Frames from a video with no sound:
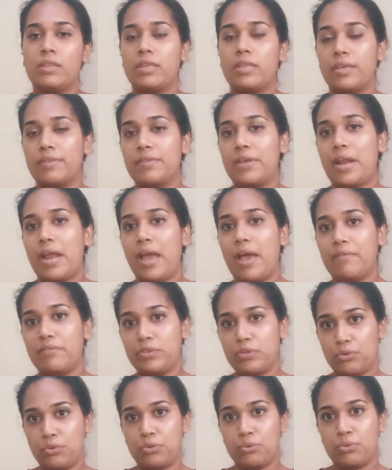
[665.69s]
thing that I
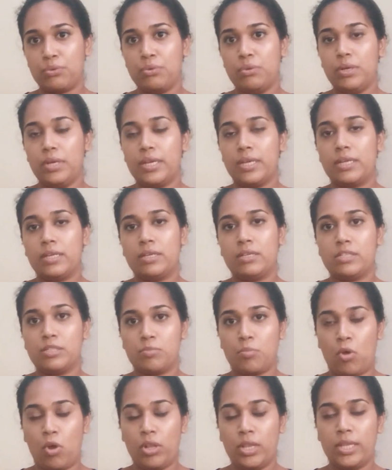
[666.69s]
have to do in a
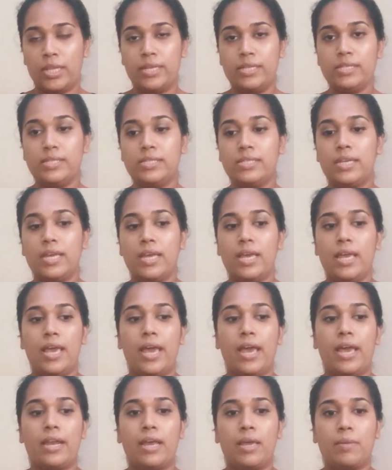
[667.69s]
small list,
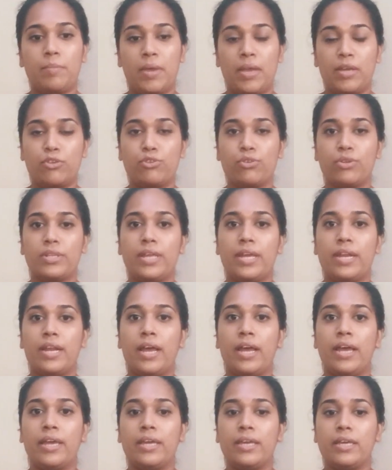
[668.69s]
and I make sure that
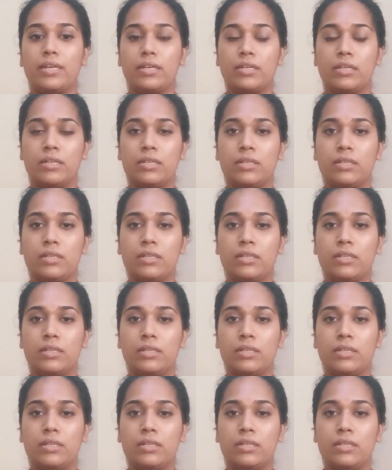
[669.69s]
I